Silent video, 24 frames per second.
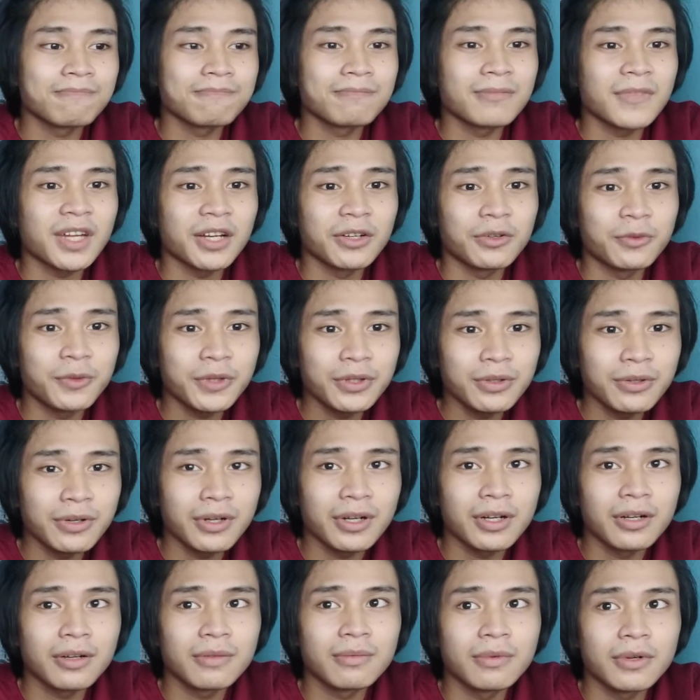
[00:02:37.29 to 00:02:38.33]
Arduino
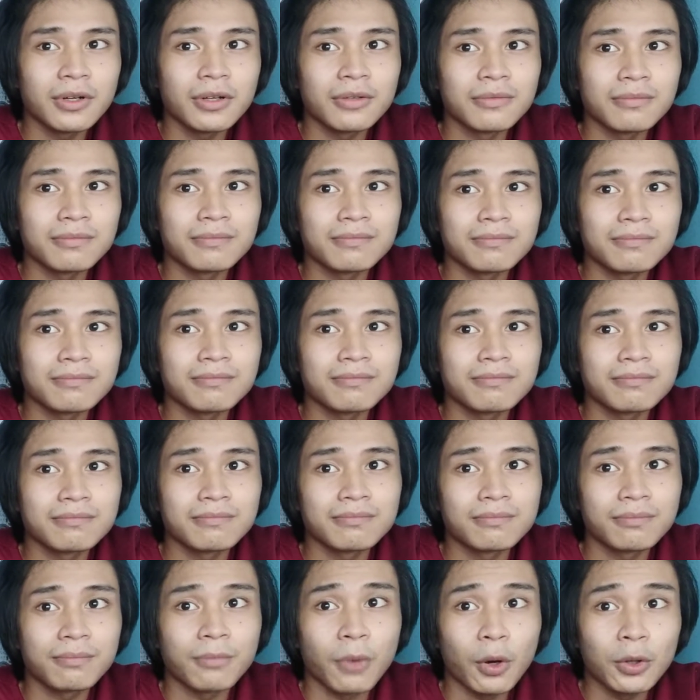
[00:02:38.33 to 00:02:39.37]
have an
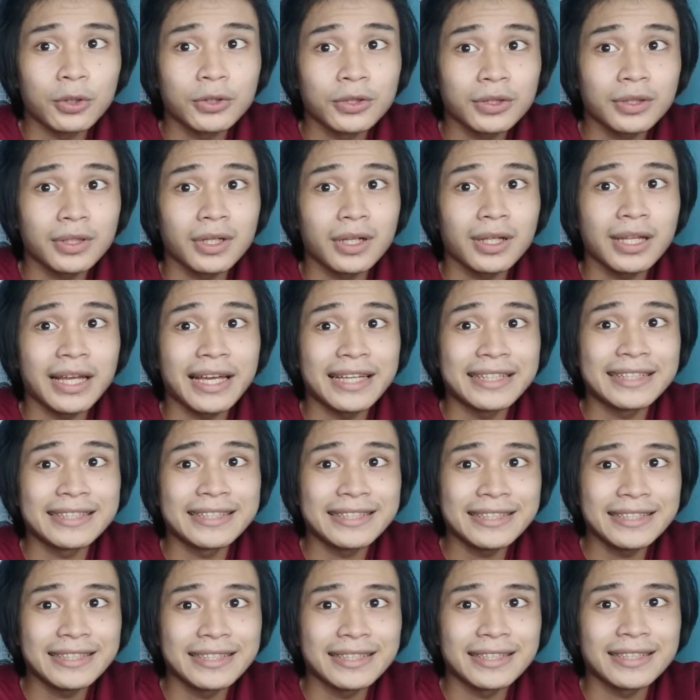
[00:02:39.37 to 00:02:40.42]
personal
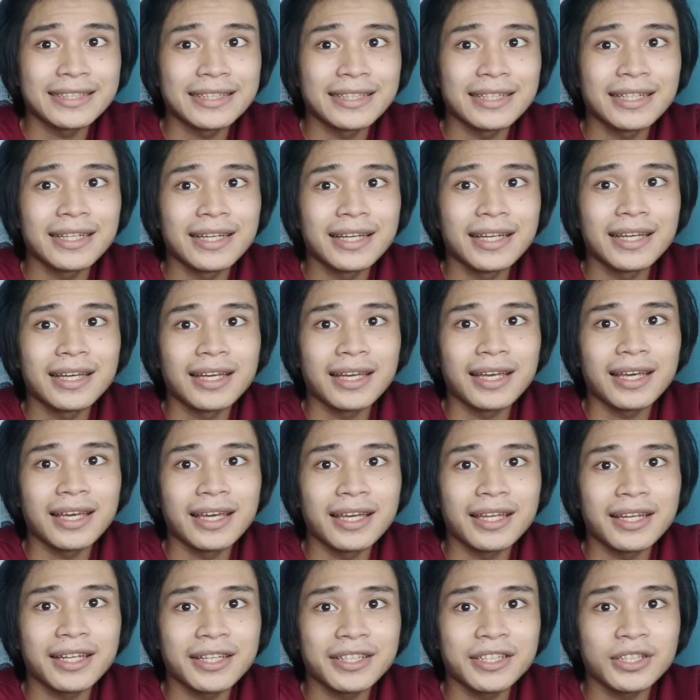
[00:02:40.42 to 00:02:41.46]
IDE
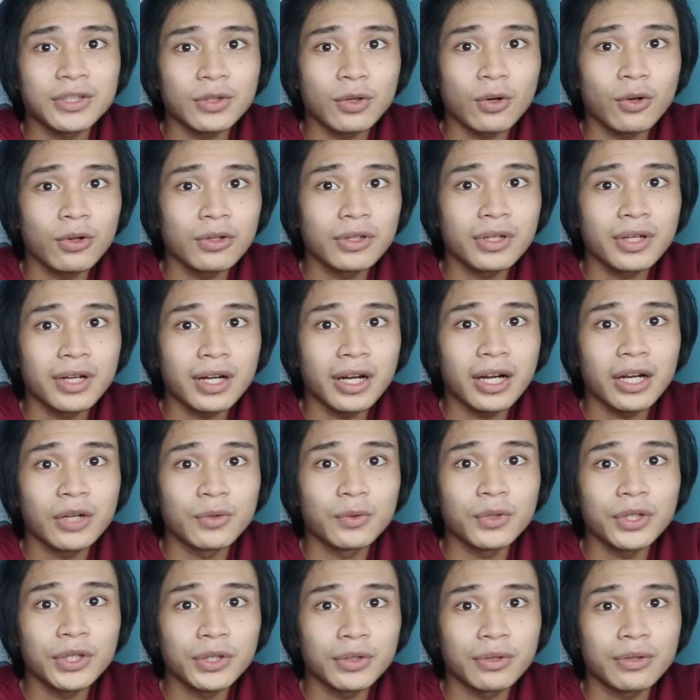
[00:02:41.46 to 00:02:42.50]
and it's called
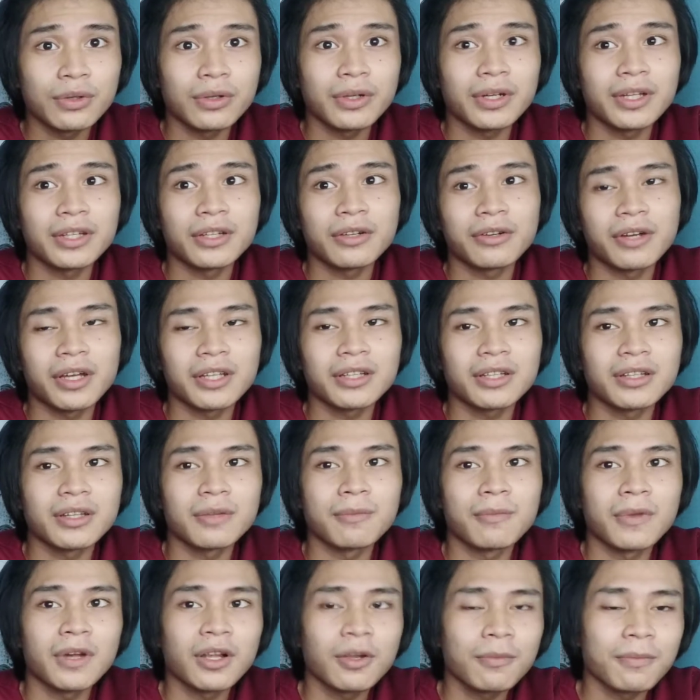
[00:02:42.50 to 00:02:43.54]
Arduino Integrated
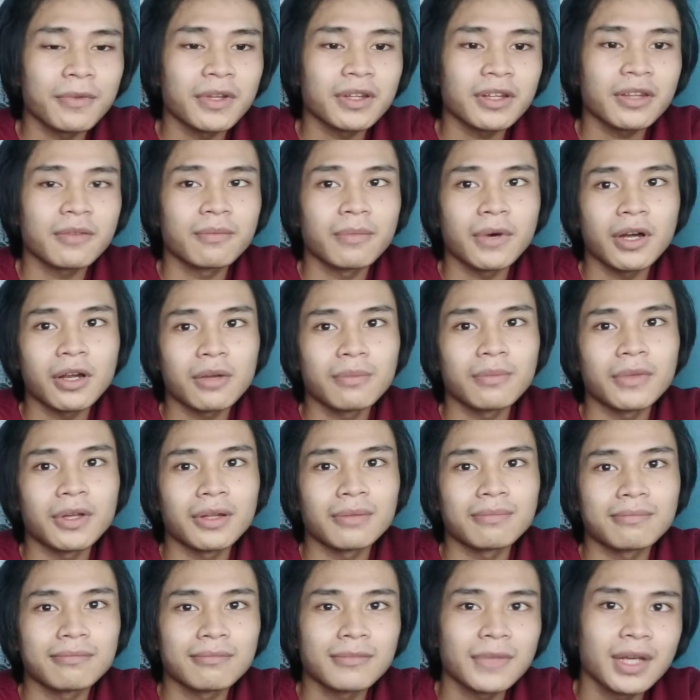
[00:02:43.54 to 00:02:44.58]
Development Environment.
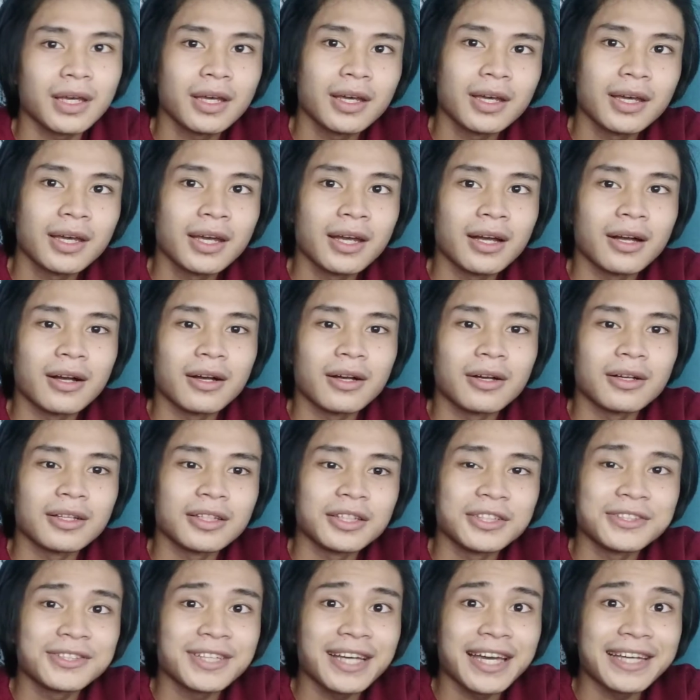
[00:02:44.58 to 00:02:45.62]

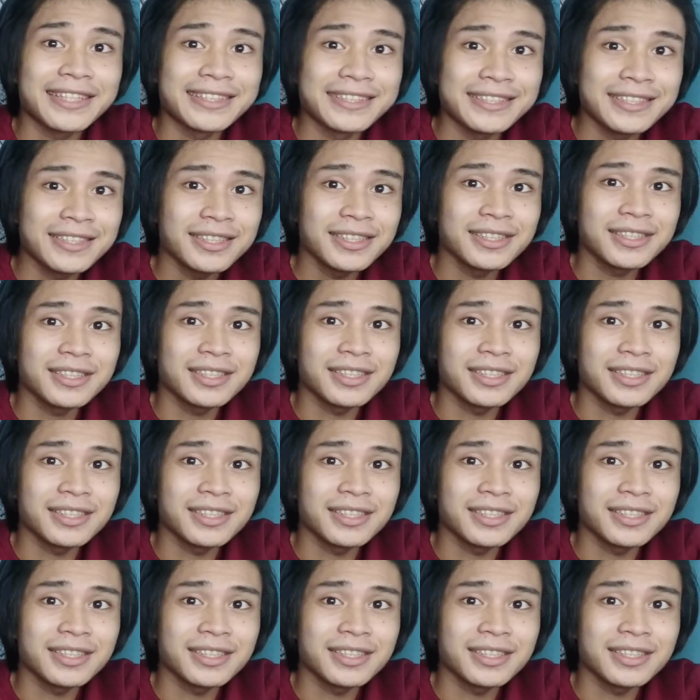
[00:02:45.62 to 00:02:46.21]
This IDE